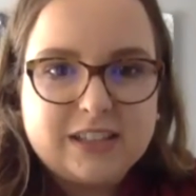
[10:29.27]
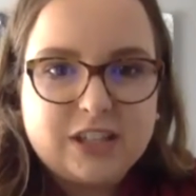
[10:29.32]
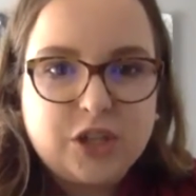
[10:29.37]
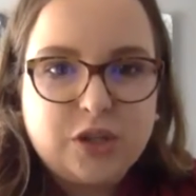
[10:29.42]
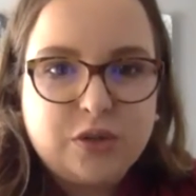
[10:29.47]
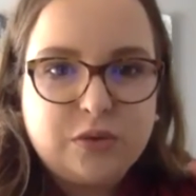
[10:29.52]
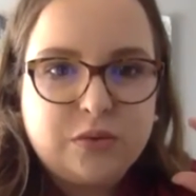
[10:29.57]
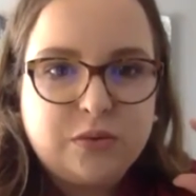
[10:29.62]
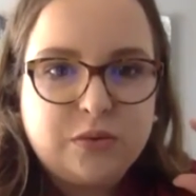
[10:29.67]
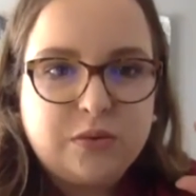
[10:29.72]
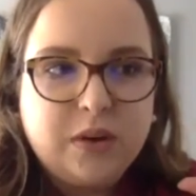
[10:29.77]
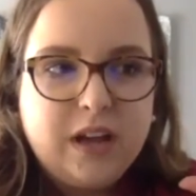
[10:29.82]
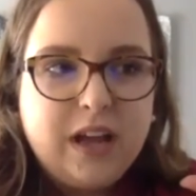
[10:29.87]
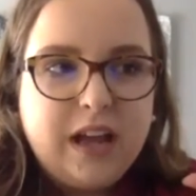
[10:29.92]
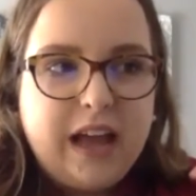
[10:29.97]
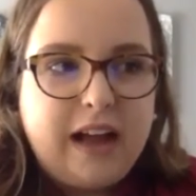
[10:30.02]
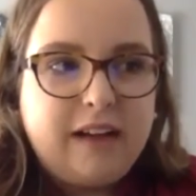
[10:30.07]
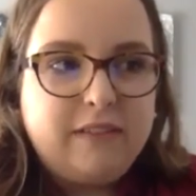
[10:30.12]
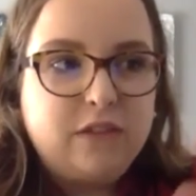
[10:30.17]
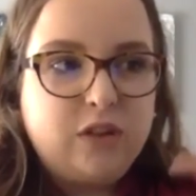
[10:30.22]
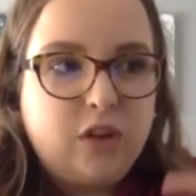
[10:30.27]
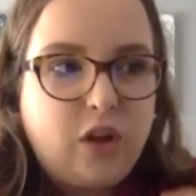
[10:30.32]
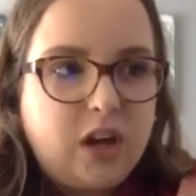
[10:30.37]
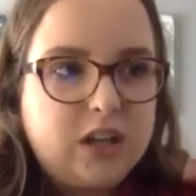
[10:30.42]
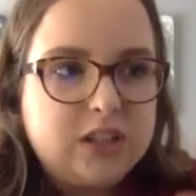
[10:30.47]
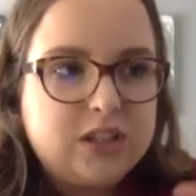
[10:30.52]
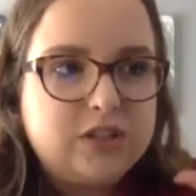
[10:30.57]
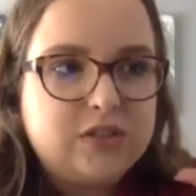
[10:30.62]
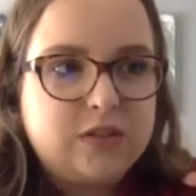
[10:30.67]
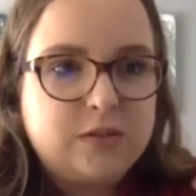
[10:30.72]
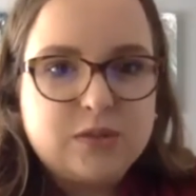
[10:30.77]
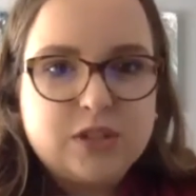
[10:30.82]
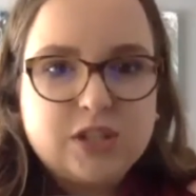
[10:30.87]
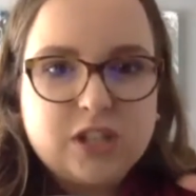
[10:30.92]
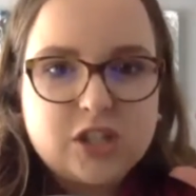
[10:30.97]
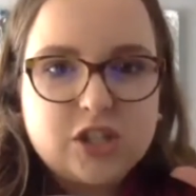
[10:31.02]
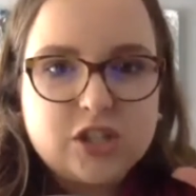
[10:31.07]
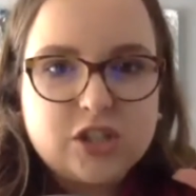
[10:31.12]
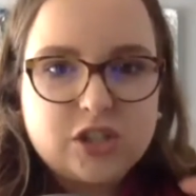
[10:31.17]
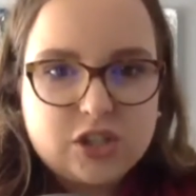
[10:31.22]
Like you have launched from
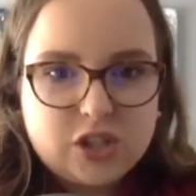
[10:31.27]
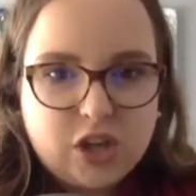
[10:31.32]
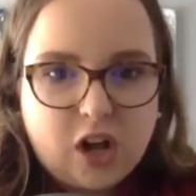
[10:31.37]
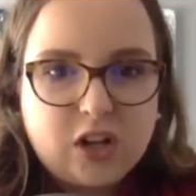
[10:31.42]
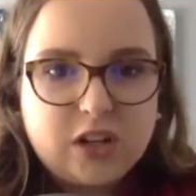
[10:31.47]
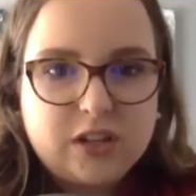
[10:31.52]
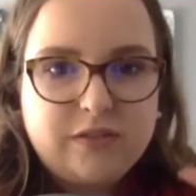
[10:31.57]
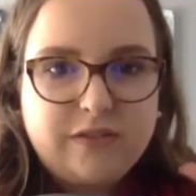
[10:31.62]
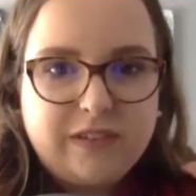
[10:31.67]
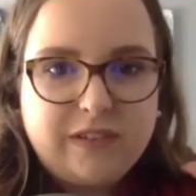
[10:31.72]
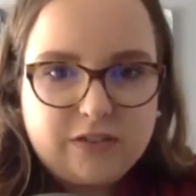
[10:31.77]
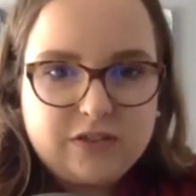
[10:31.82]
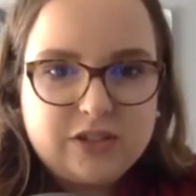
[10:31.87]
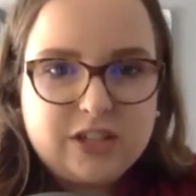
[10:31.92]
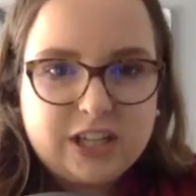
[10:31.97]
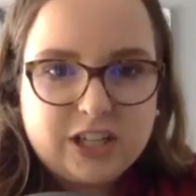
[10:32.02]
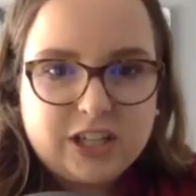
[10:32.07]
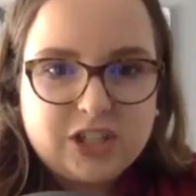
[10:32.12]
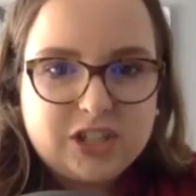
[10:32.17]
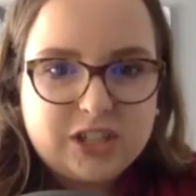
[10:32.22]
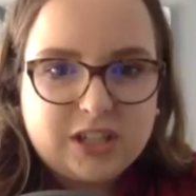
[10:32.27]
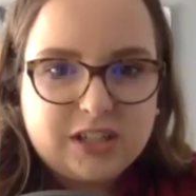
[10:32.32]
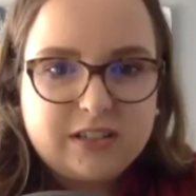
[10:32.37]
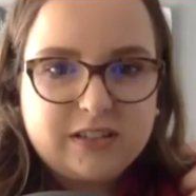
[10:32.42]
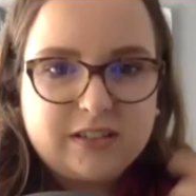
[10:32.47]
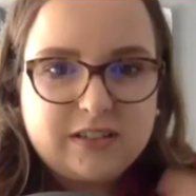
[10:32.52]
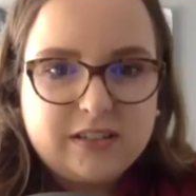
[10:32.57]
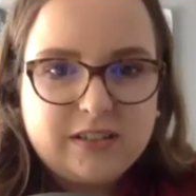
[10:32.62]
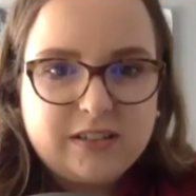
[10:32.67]
such a solid foundation.